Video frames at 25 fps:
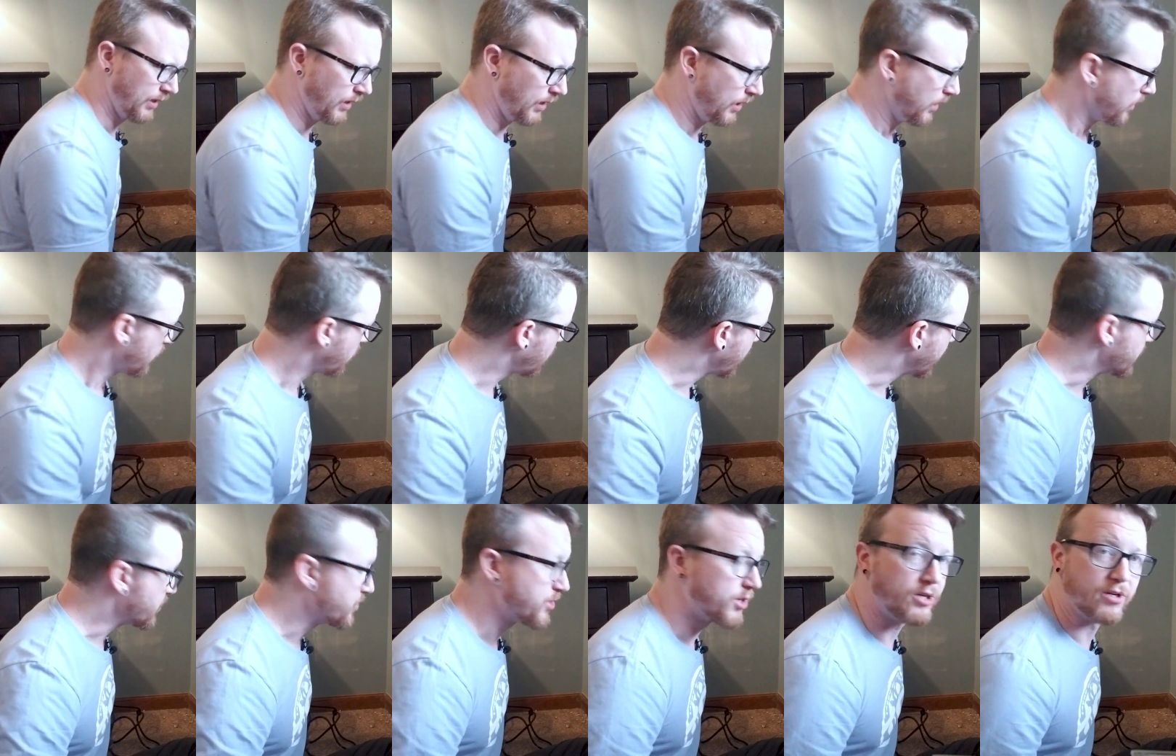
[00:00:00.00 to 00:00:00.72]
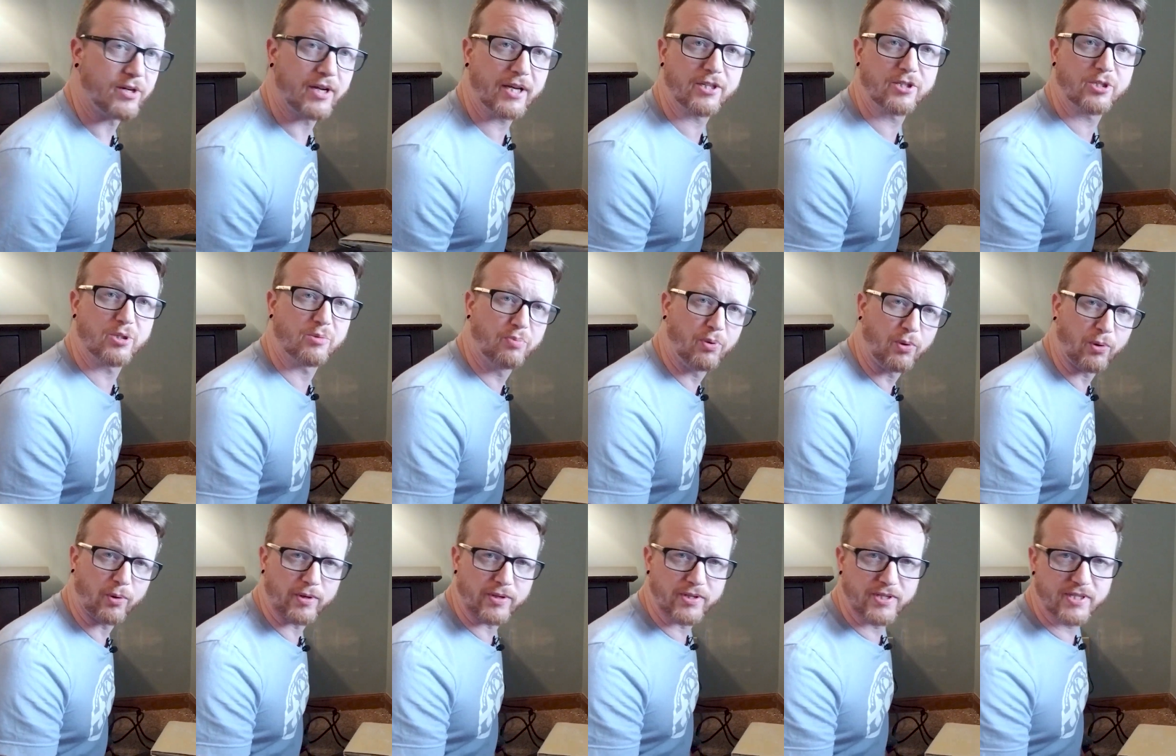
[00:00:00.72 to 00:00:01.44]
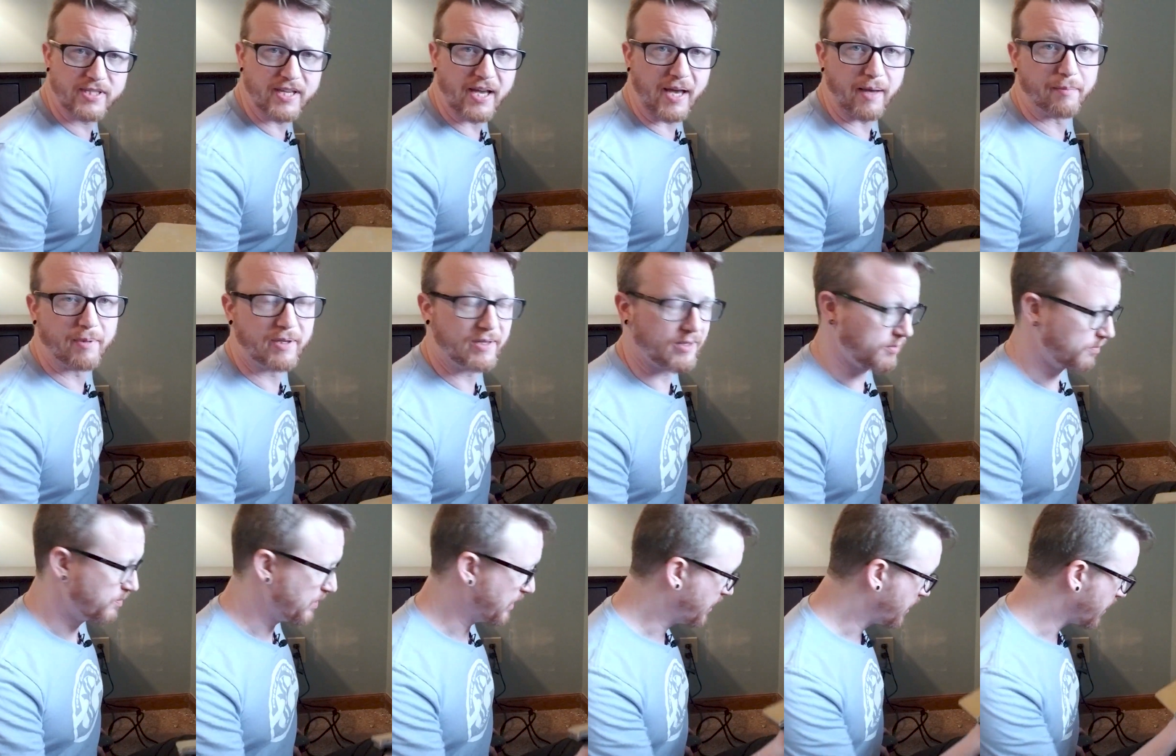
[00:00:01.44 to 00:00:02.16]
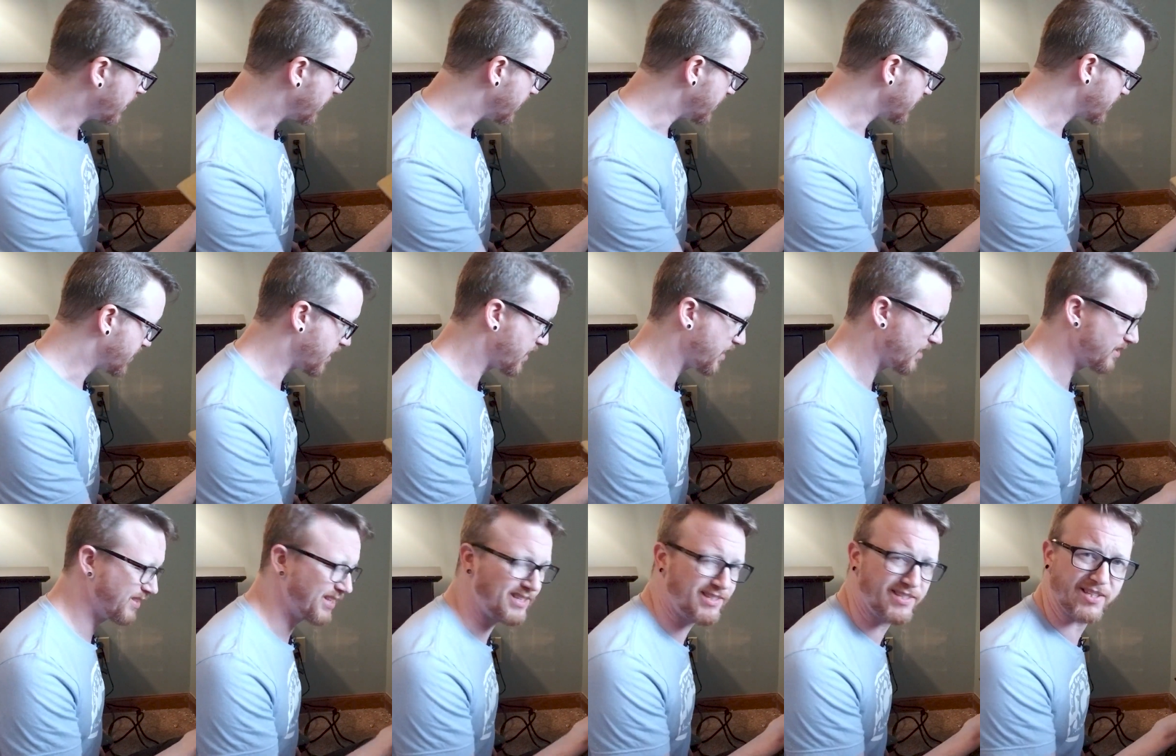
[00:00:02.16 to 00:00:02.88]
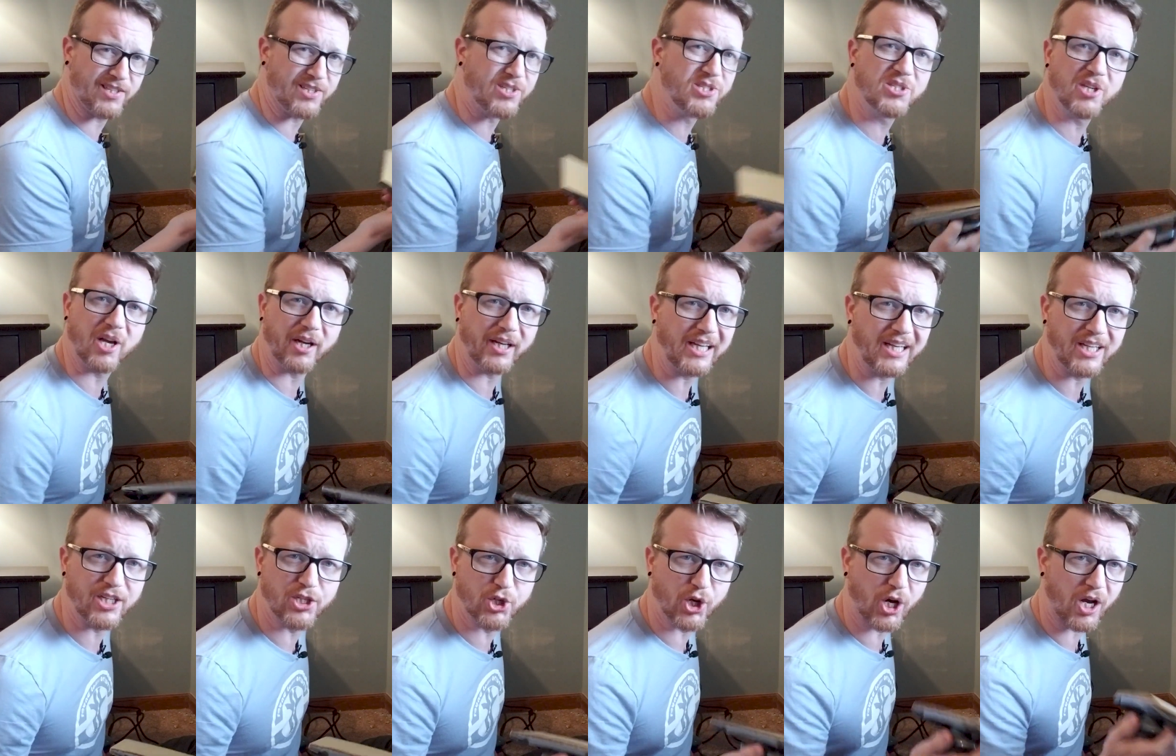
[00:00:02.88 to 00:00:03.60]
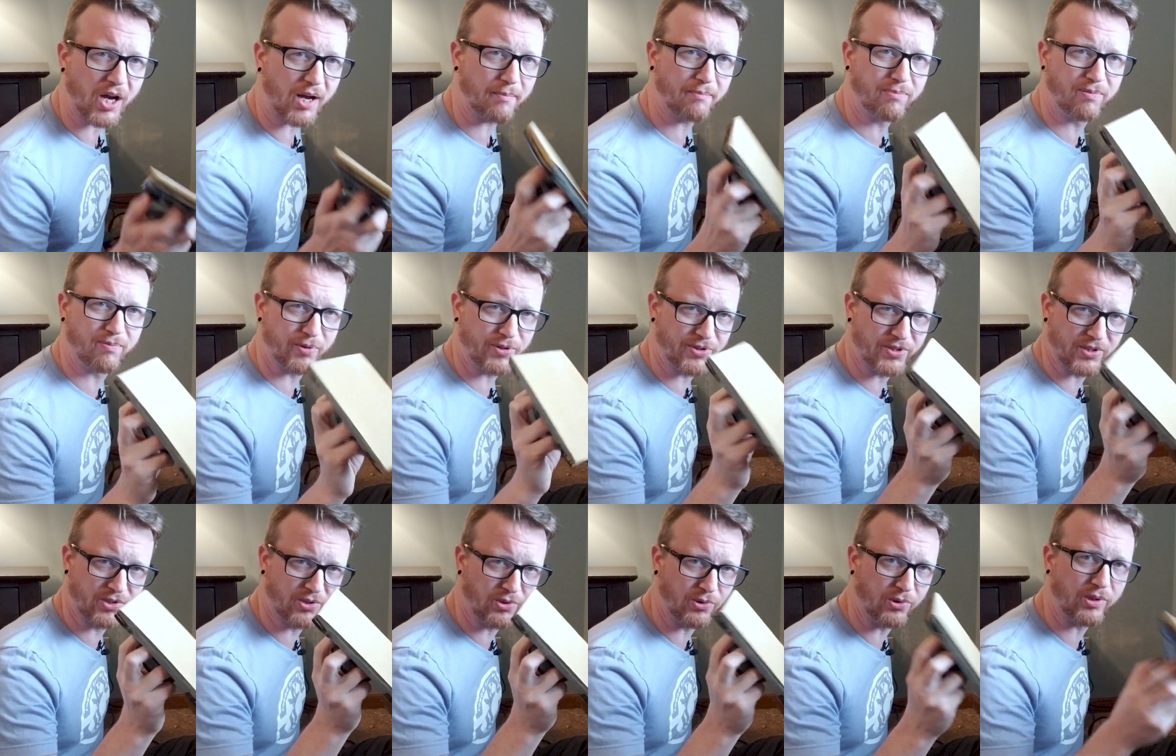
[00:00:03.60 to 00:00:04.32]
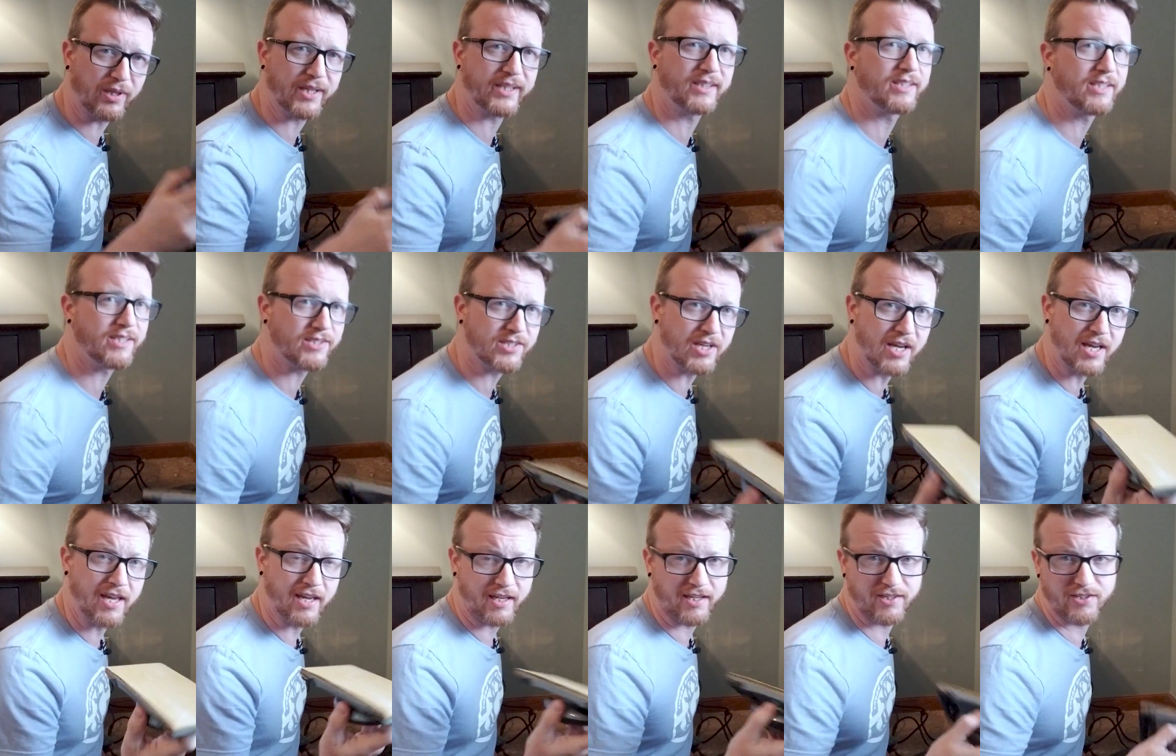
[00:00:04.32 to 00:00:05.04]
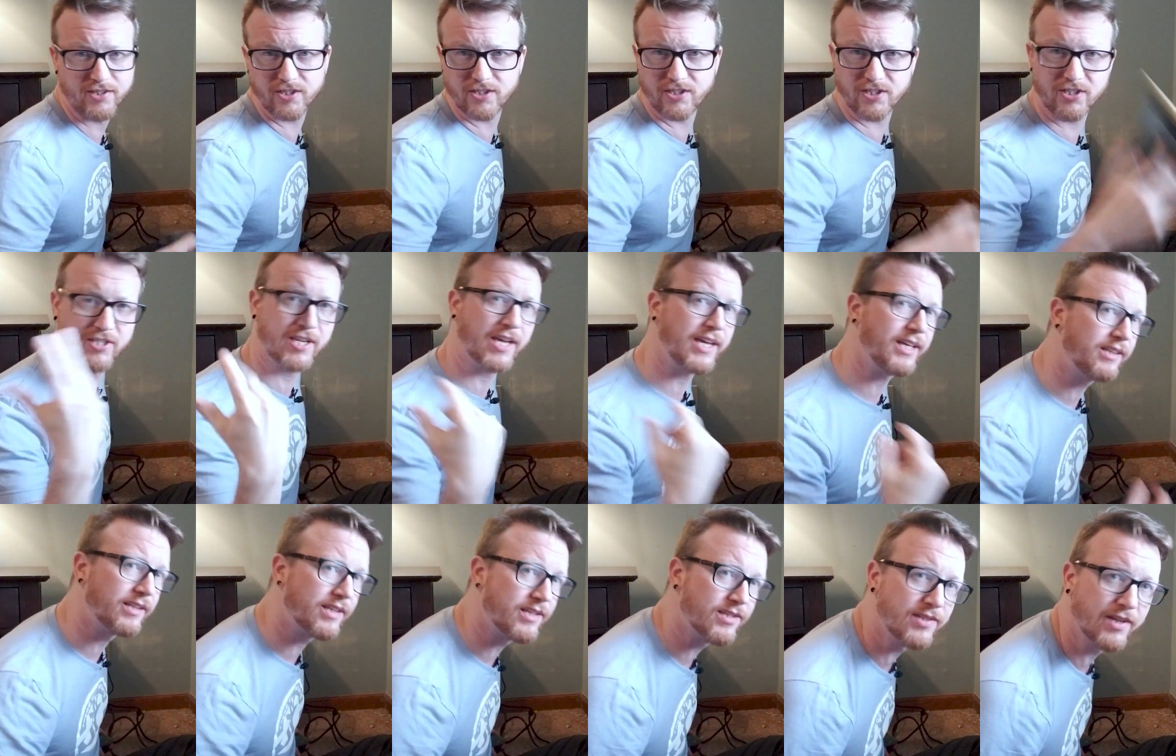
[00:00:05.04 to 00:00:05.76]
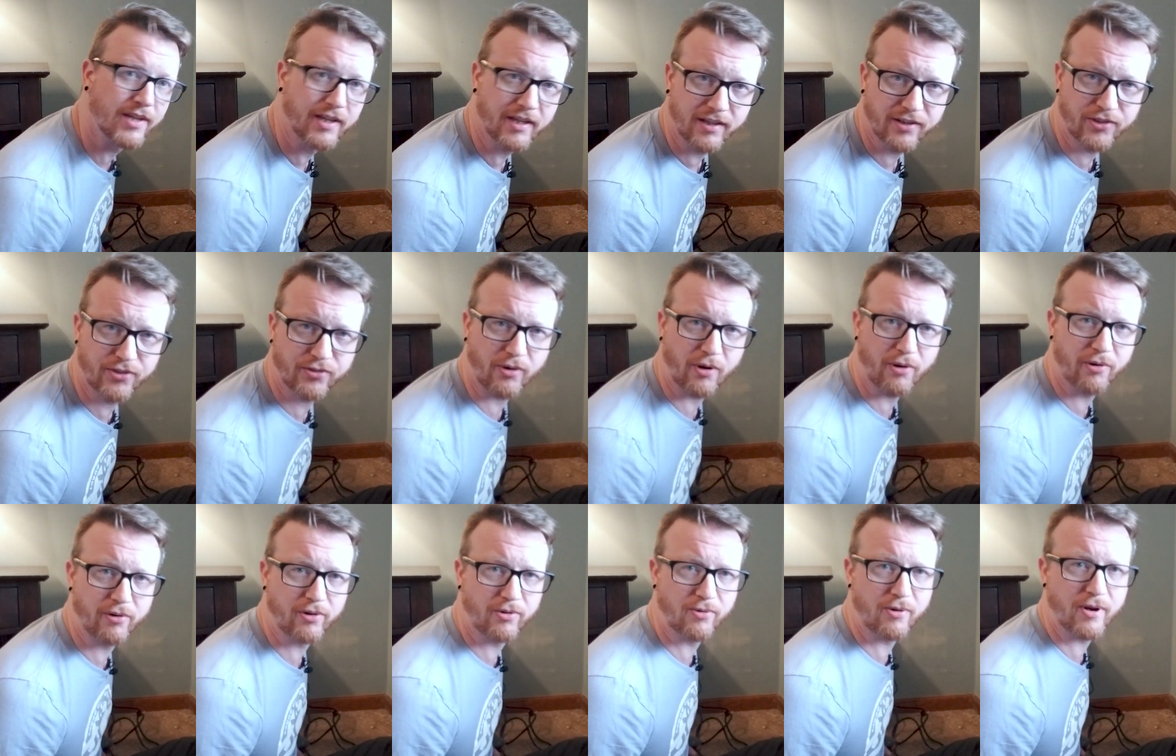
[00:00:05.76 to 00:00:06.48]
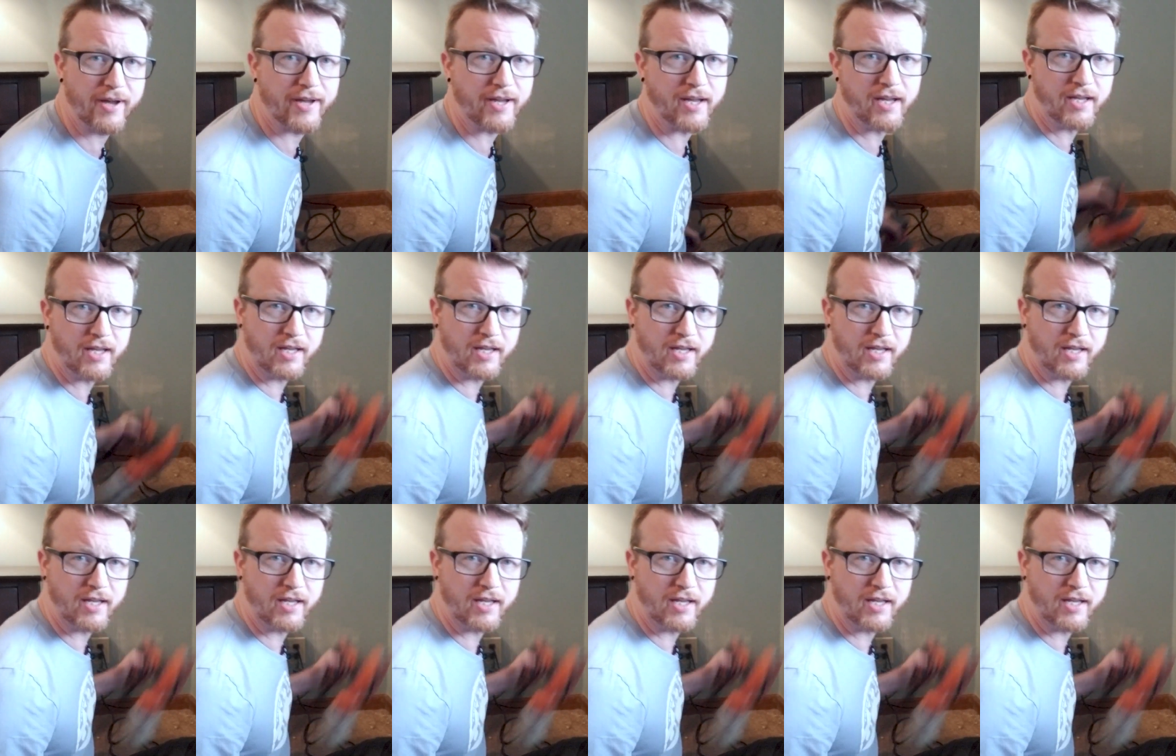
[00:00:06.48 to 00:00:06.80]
All right, so your next important step, because that's a sucky job with a tool like this, is to just take this and throw it away